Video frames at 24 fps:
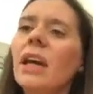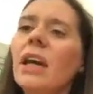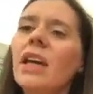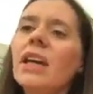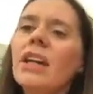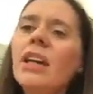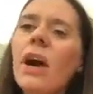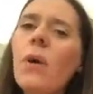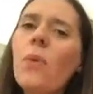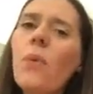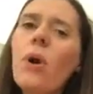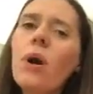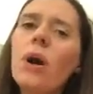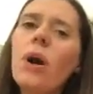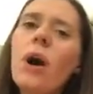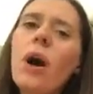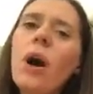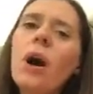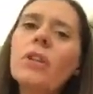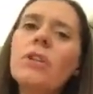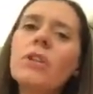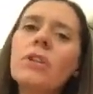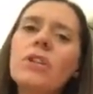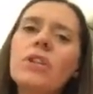you don't want
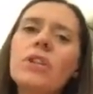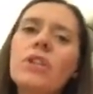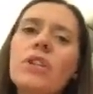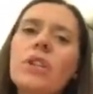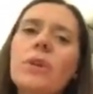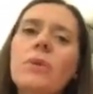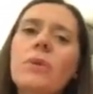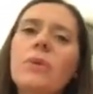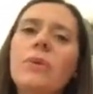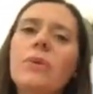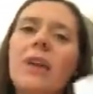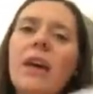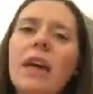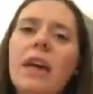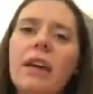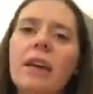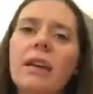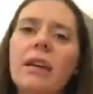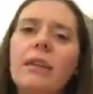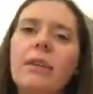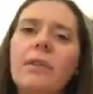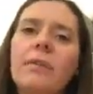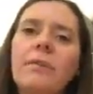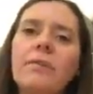card that's too
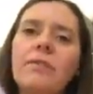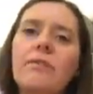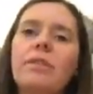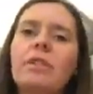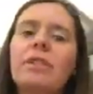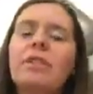thick for